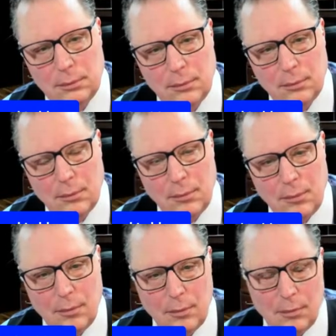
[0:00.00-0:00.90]

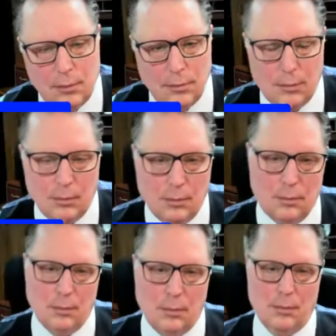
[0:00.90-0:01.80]

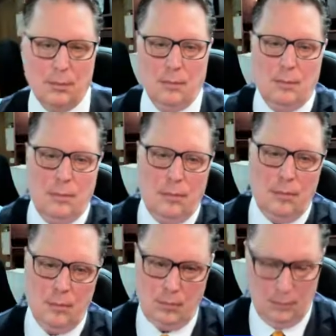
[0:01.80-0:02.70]

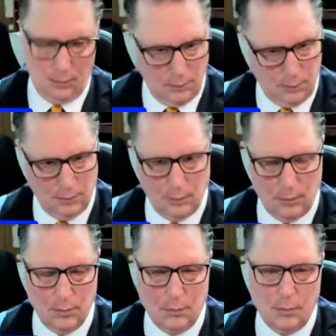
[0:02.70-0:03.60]

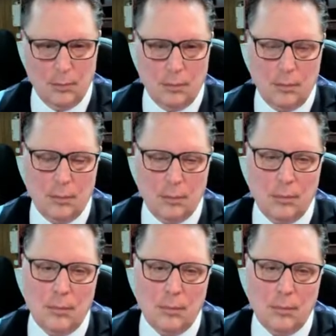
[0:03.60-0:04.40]
(not speaking)